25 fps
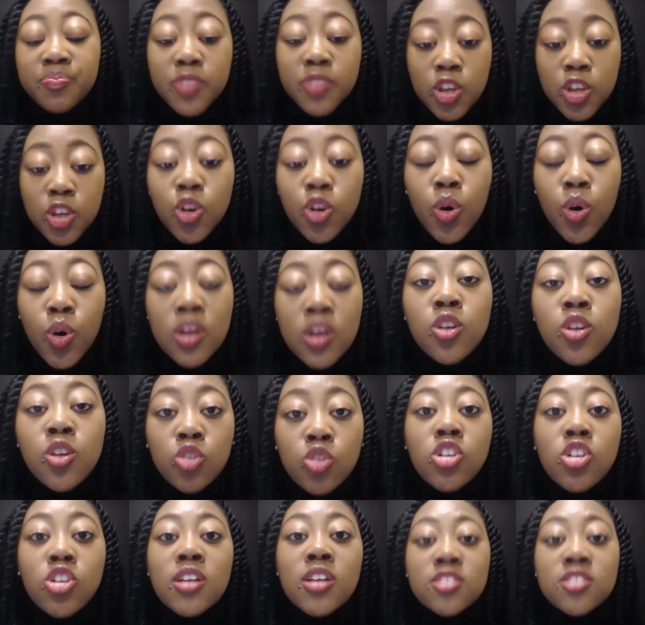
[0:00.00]
your
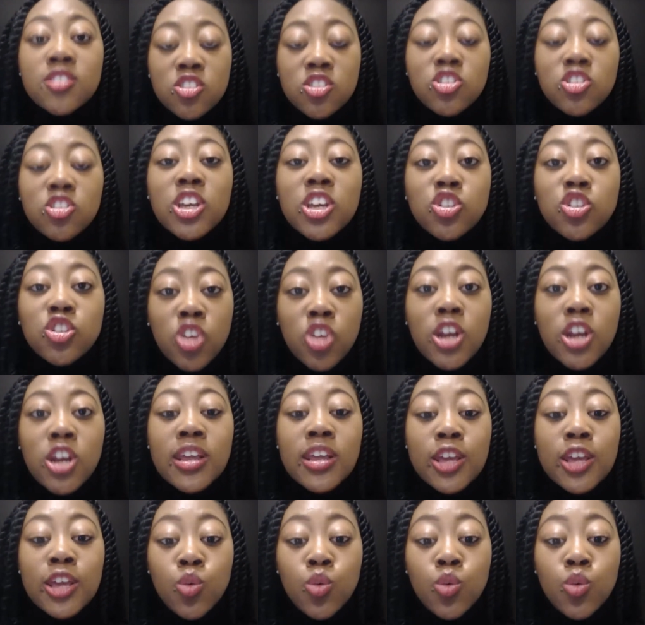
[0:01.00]
transitioning journey,